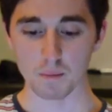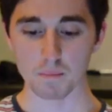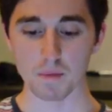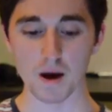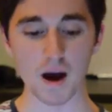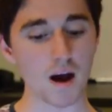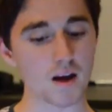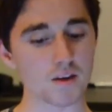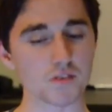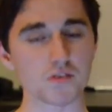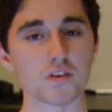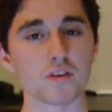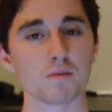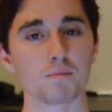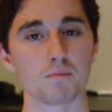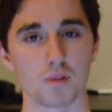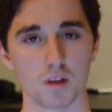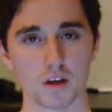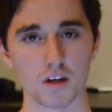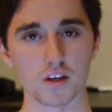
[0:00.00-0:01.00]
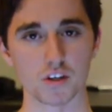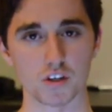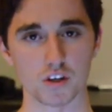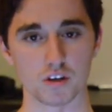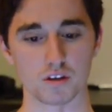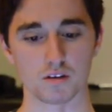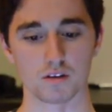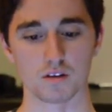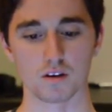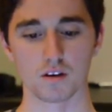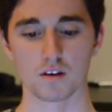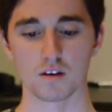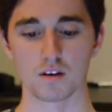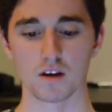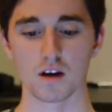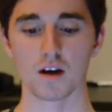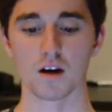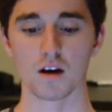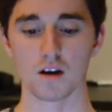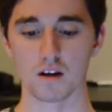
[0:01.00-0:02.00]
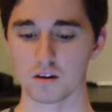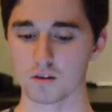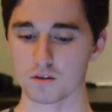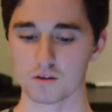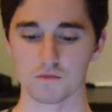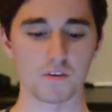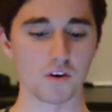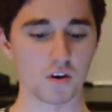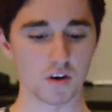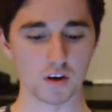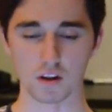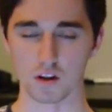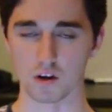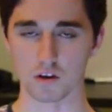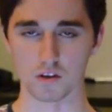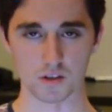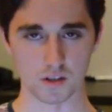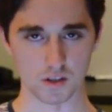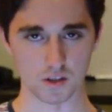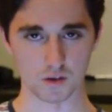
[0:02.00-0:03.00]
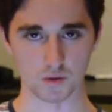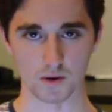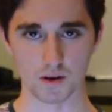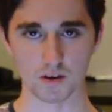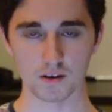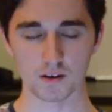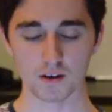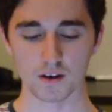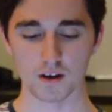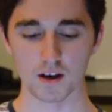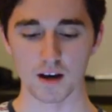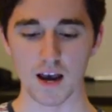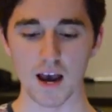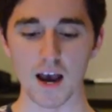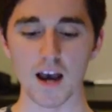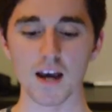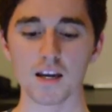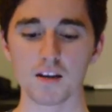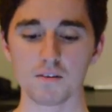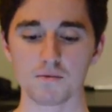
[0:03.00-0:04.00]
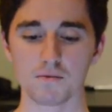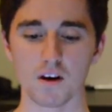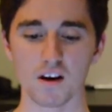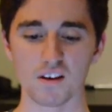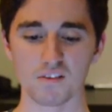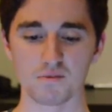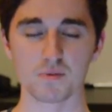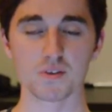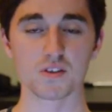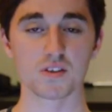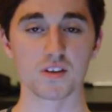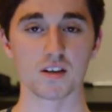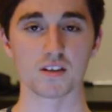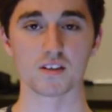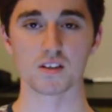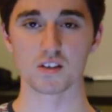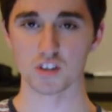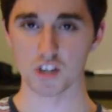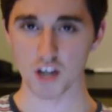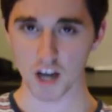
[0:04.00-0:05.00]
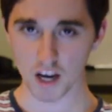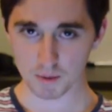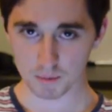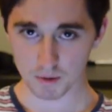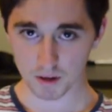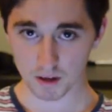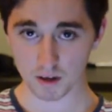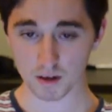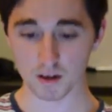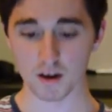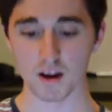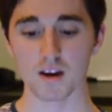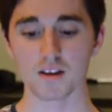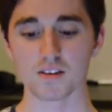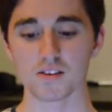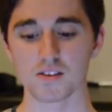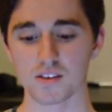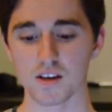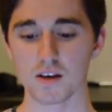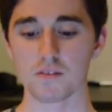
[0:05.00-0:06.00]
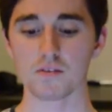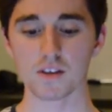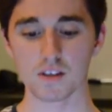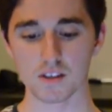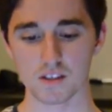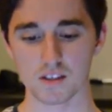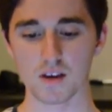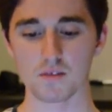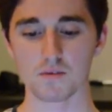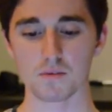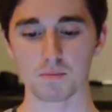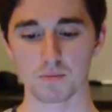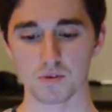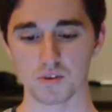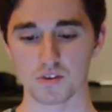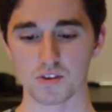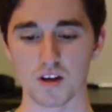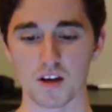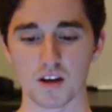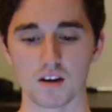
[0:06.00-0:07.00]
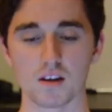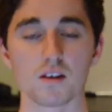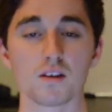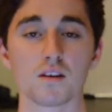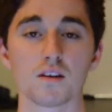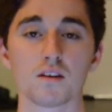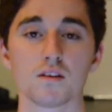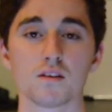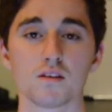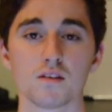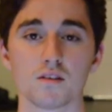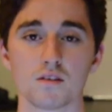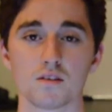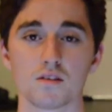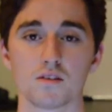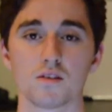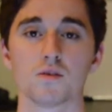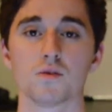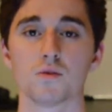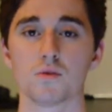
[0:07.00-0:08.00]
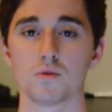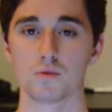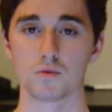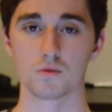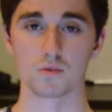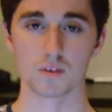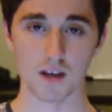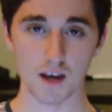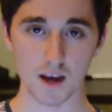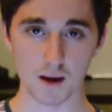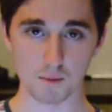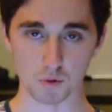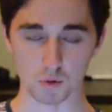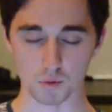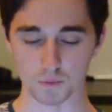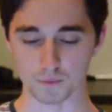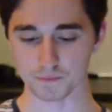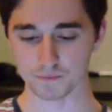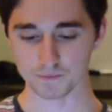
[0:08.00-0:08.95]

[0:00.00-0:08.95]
Pass completion. It's very close, this one. 85% to Chamberlain, 77% to Campbell.